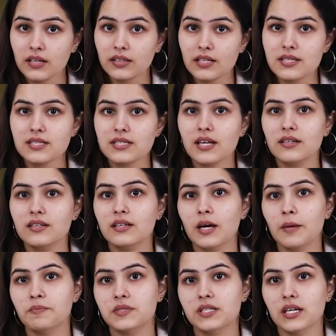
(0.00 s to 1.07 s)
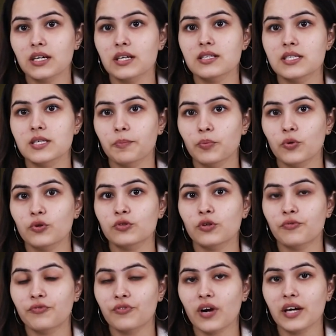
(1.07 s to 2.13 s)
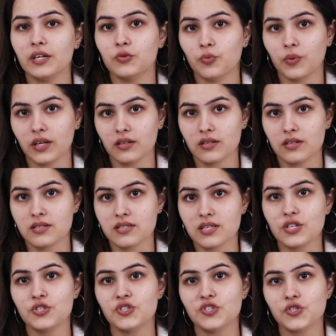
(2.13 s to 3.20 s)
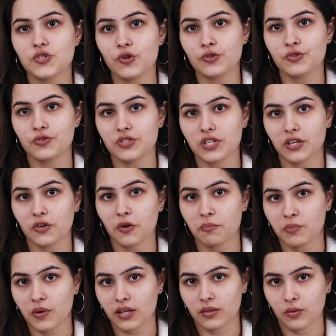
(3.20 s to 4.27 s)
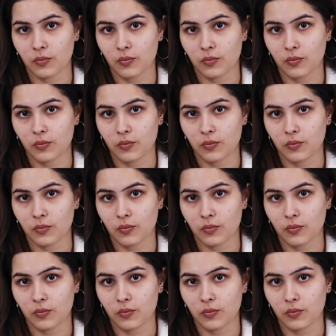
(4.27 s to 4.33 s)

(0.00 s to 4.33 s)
the sudden uptick in support of right-wingers is sure to take your breath